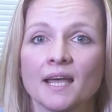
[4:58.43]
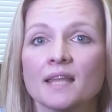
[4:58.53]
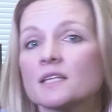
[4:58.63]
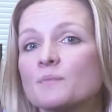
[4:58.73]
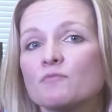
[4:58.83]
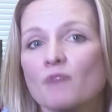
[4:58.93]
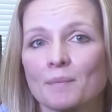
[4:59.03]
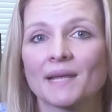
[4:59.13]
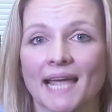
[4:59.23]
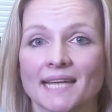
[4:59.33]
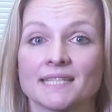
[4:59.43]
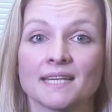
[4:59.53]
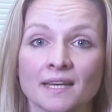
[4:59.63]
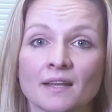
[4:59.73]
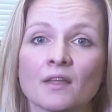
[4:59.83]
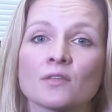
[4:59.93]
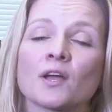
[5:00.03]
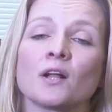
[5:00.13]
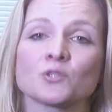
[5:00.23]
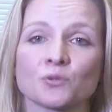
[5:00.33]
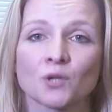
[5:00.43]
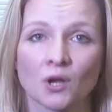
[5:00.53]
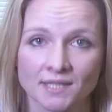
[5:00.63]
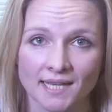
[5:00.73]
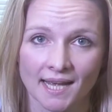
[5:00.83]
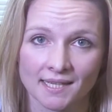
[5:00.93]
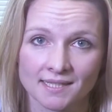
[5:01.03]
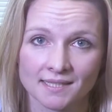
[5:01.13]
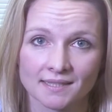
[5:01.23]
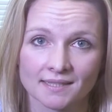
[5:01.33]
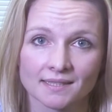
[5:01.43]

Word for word: that's been replicated in another cultural context.